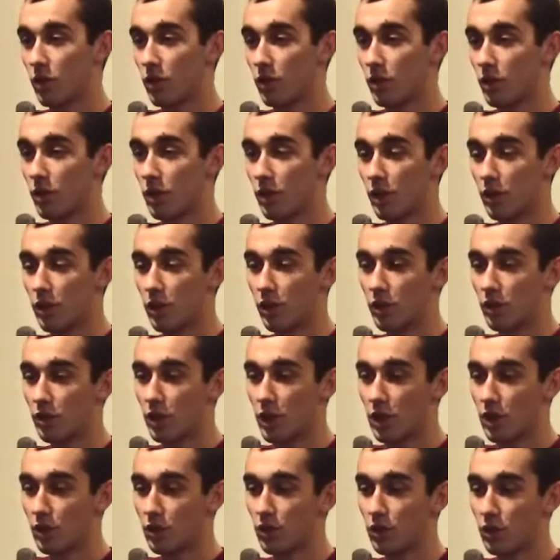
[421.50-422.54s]
this
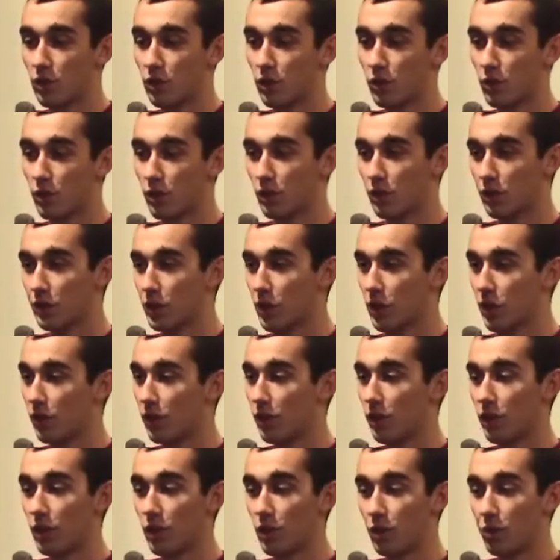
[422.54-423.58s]
gets you for the
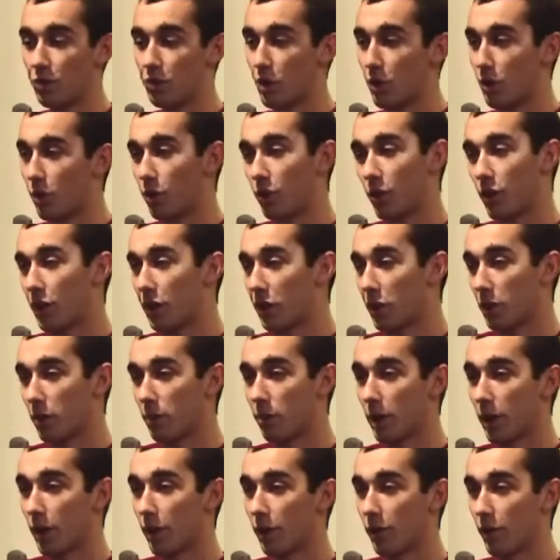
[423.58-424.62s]
stuff that you don't hear
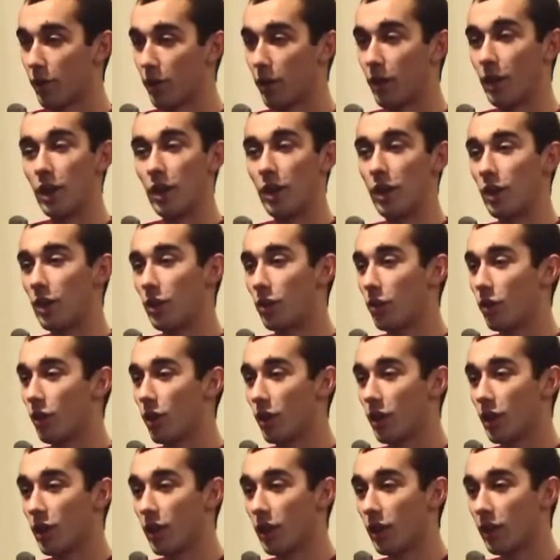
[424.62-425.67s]
about, the nitty
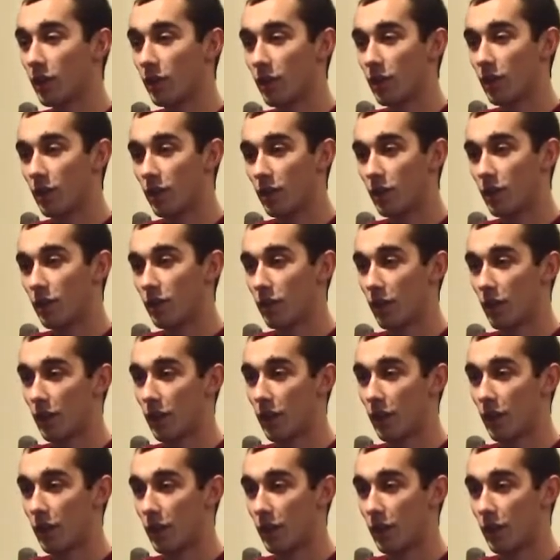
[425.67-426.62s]
gritty, like.